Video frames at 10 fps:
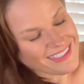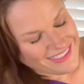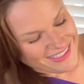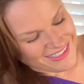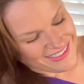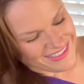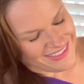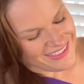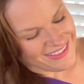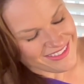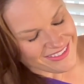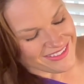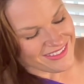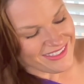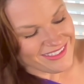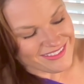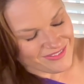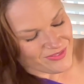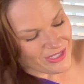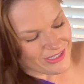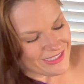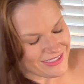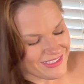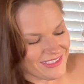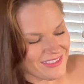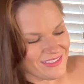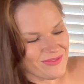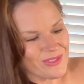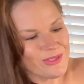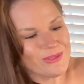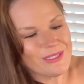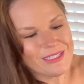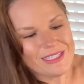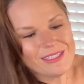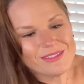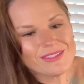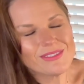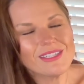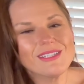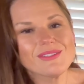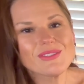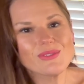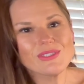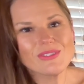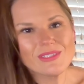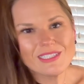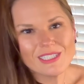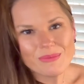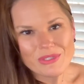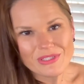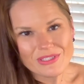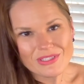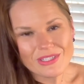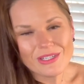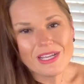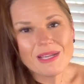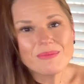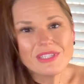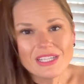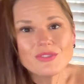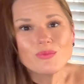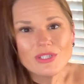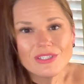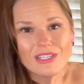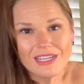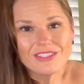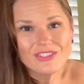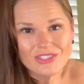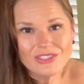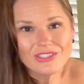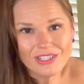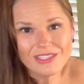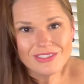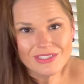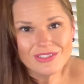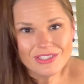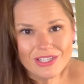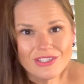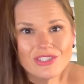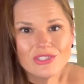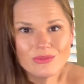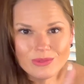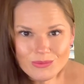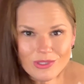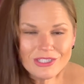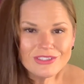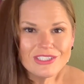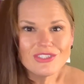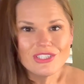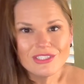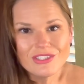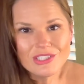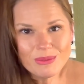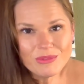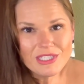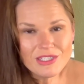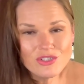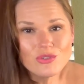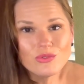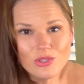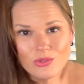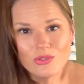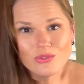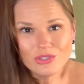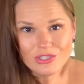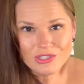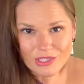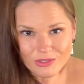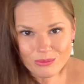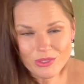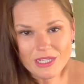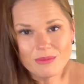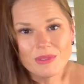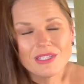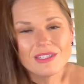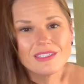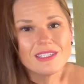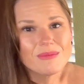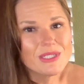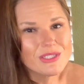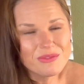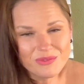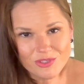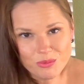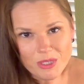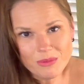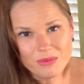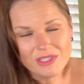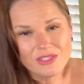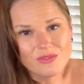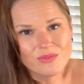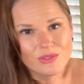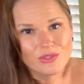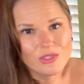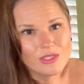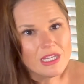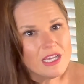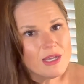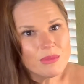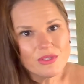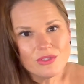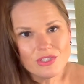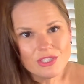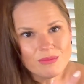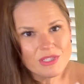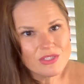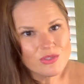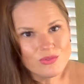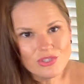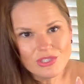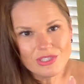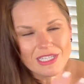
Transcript: consistent. I'll tell you that. Very consistent, Virgo, honey. Eight of Swords, Three of Cups, and the Sun. That's what I just got done saying to you. Rewind that shit. Some things you know you should celebrate. Not because it feels bad, but because it feels good. But there's some things you just